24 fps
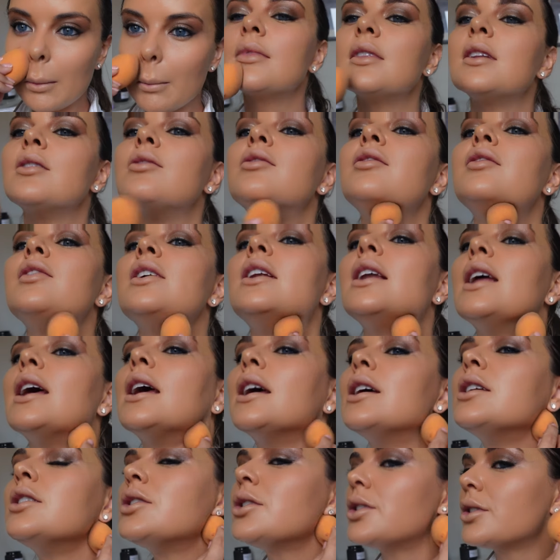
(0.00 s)
The
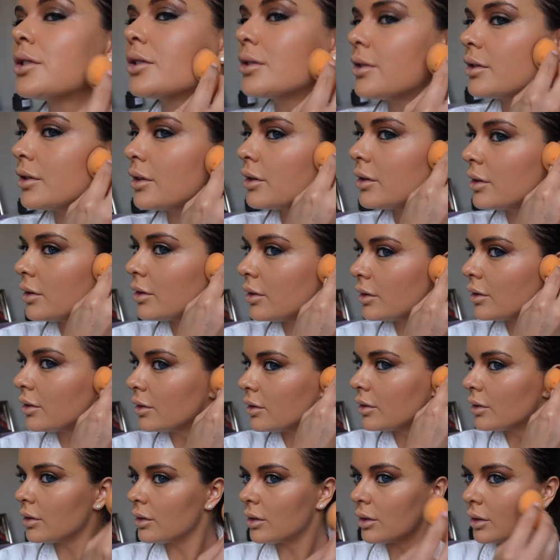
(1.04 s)
finish
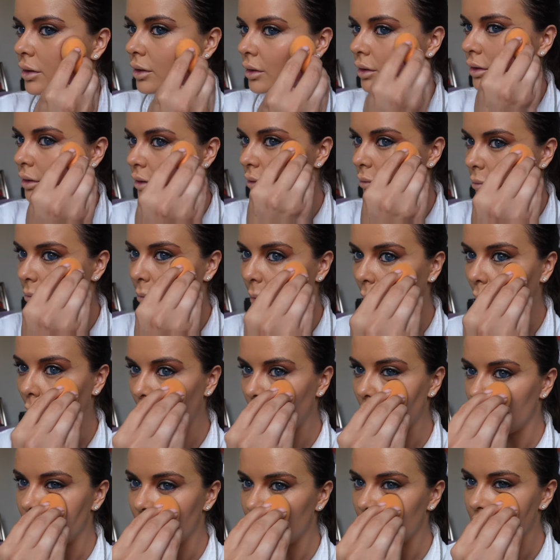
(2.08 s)
on
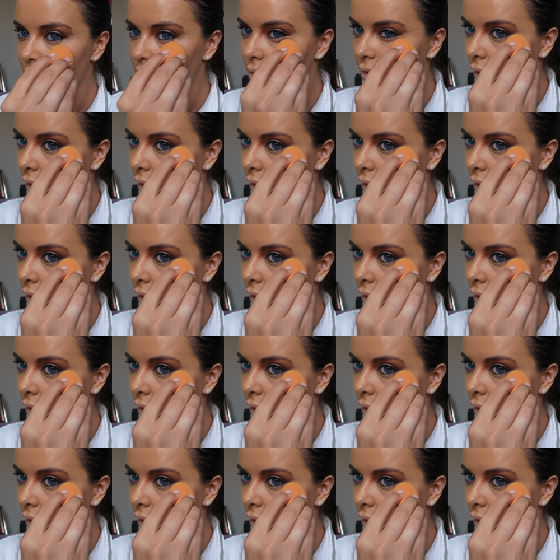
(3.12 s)
both of these